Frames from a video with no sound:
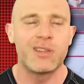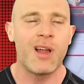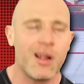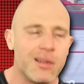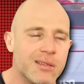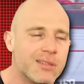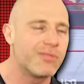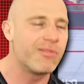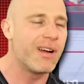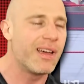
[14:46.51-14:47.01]

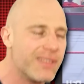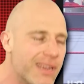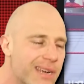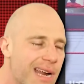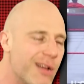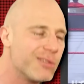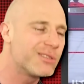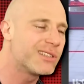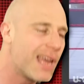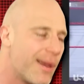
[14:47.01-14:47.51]
danced around the
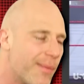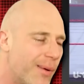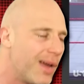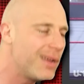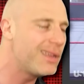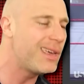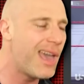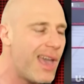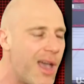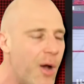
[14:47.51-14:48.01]
announce table
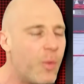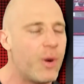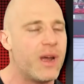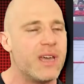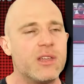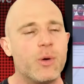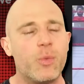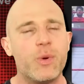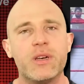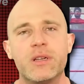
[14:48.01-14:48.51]
like, yeah,
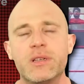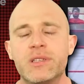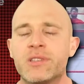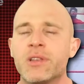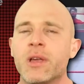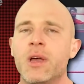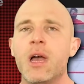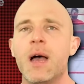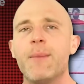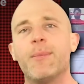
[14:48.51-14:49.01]
we're the
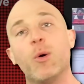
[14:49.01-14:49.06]
winners.